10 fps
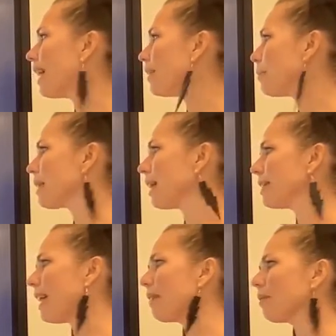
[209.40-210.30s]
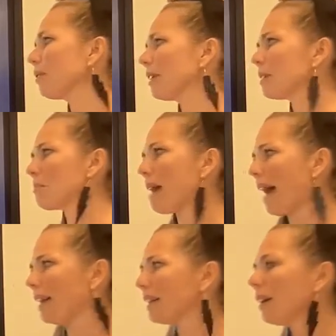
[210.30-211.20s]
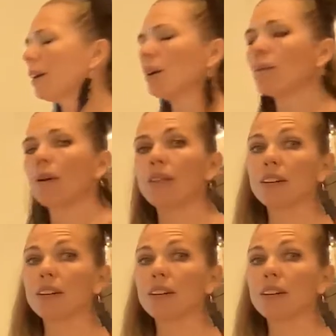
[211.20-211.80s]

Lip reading: Adams octet rule is met? Well,